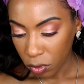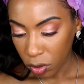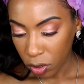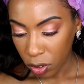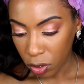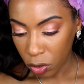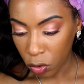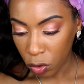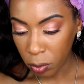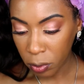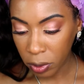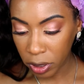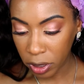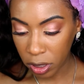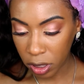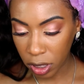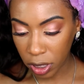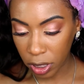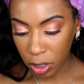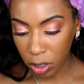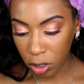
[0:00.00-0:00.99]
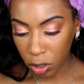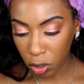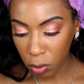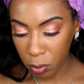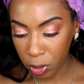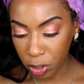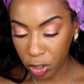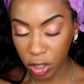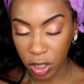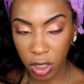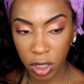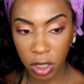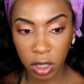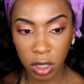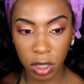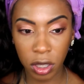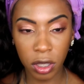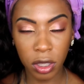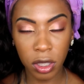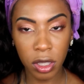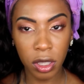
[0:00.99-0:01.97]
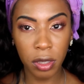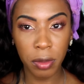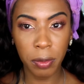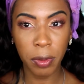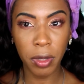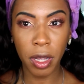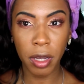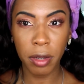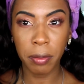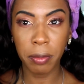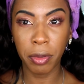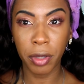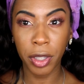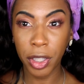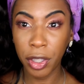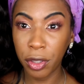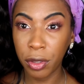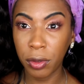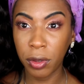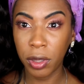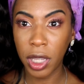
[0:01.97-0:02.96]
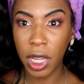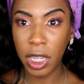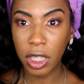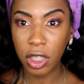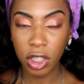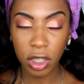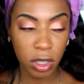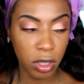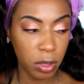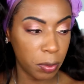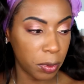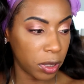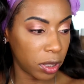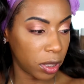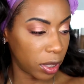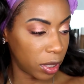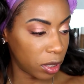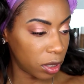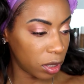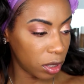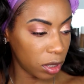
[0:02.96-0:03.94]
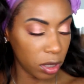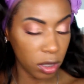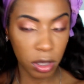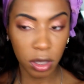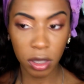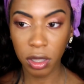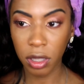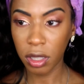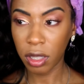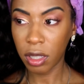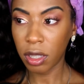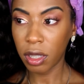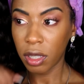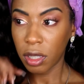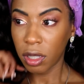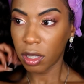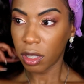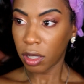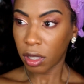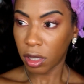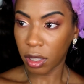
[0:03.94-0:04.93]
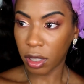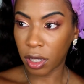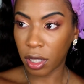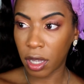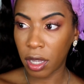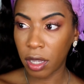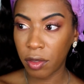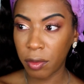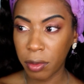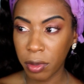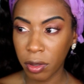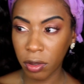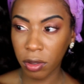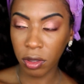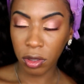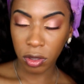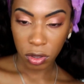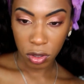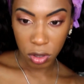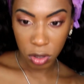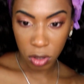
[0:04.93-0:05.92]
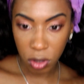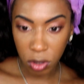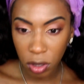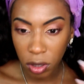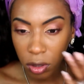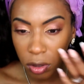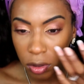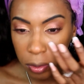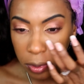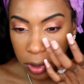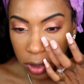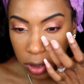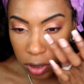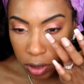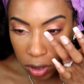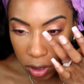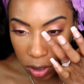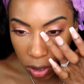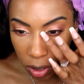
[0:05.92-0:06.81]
Normally it's like so much easier to apply brand new lashes, but lately, like, I've been on a struggle bus.